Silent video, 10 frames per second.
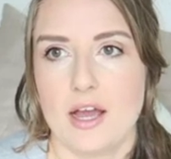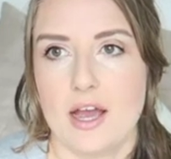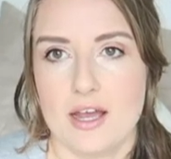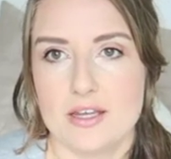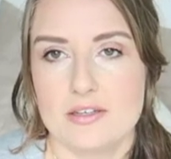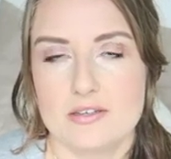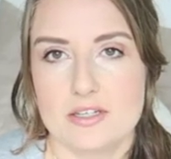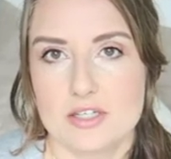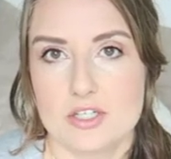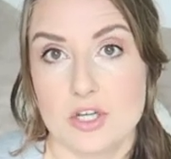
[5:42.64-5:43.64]
I
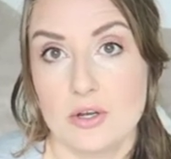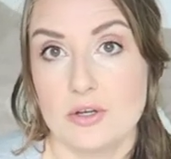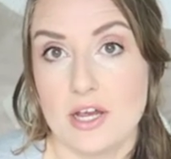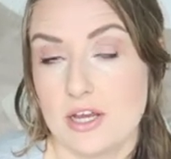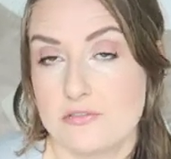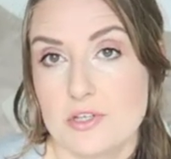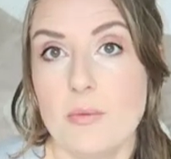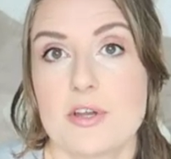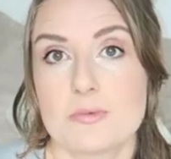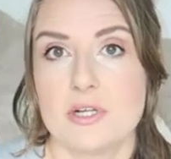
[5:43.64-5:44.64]
have so
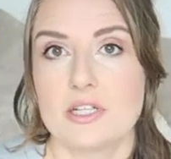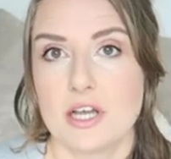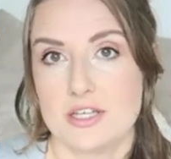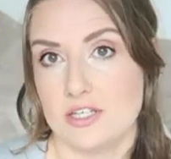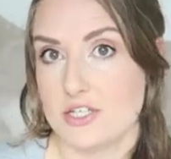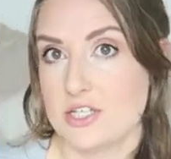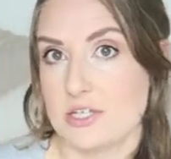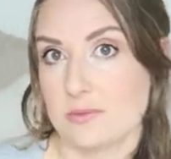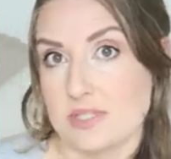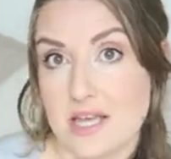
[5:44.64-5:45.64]
much milk, I need to
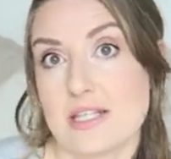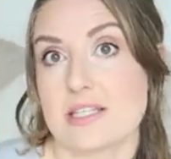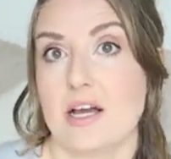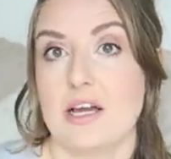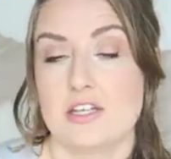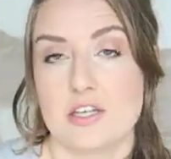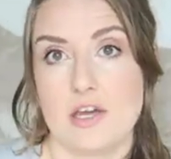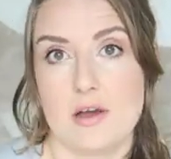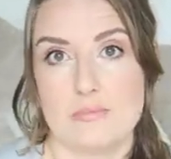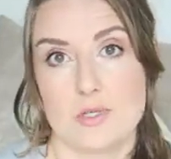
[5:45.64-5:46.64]
deal with that side,
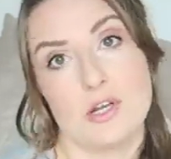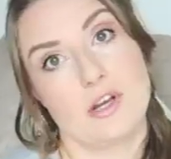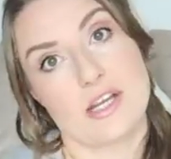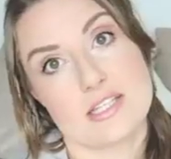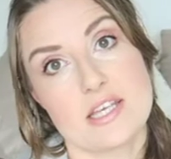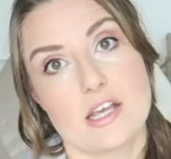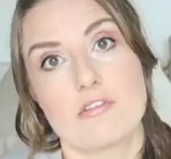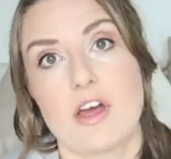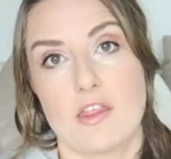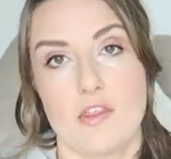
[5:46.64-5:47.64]
so I don't get
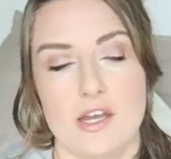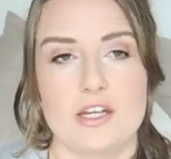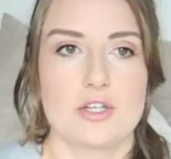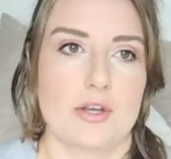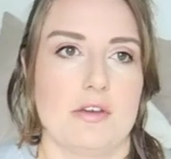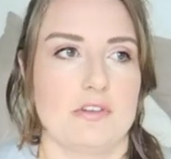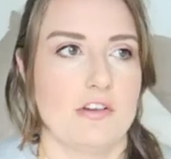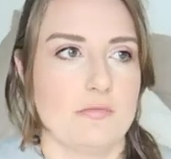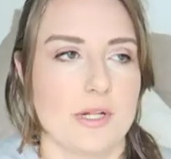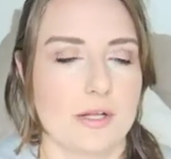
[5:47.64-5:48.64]
sick, rather than I don't have
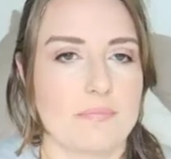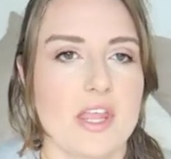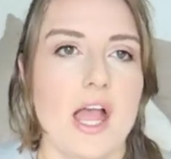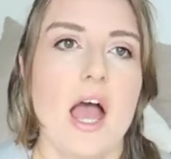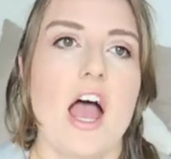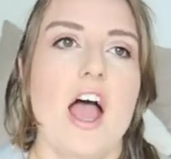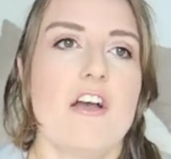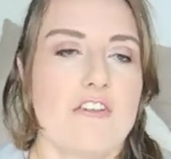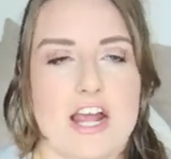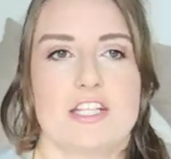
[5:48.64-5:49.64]
enough milk.
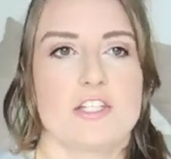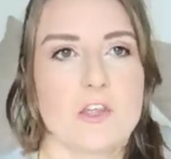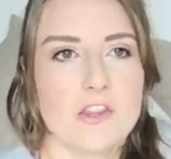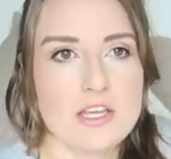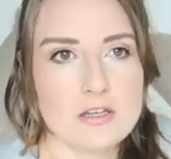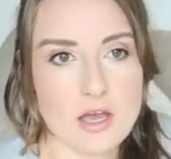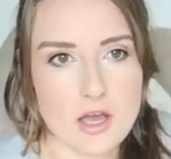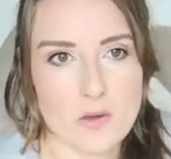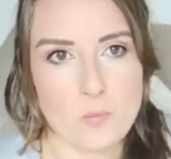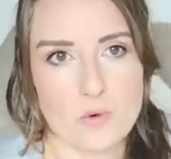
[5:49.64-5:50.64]
Right, so
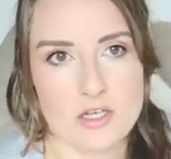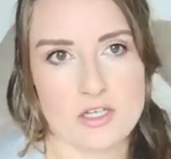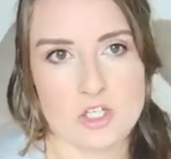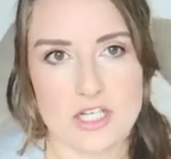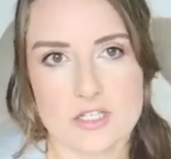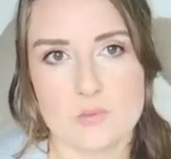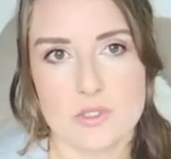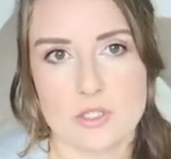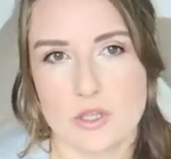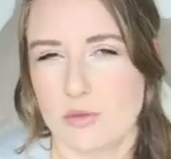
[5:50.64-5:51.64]
then when Jackson
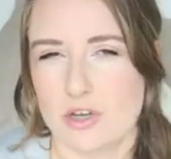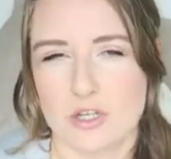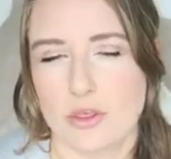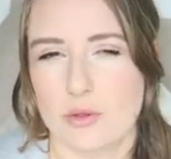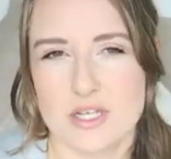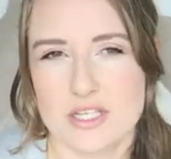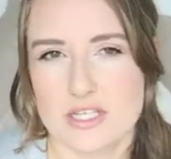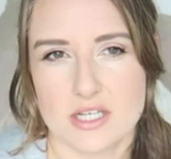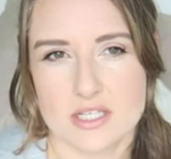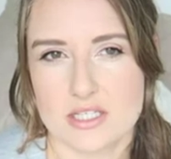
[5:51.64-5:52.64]
was around
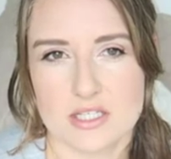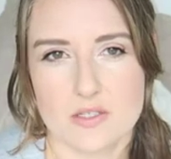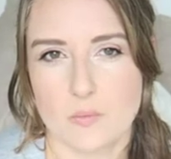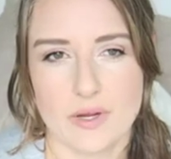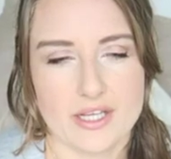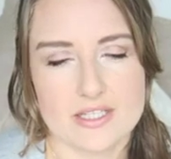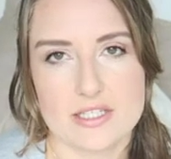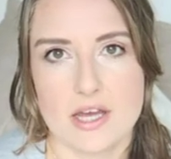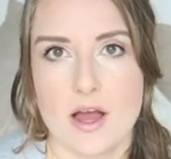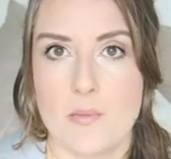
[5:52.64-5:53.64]
36
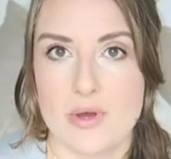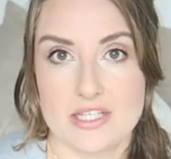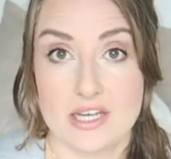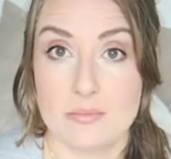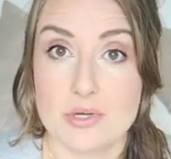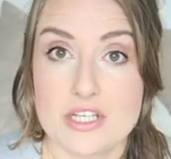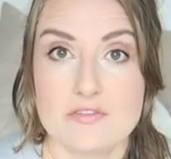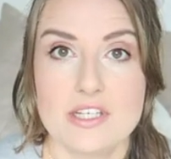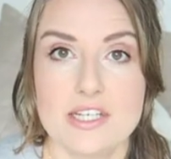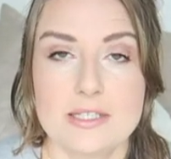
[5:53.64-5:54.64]
weeks, I started
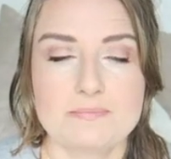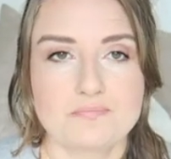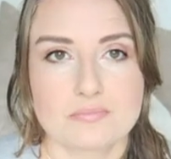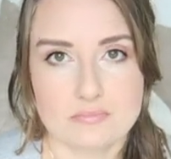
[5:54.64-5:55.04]
breastfeeding.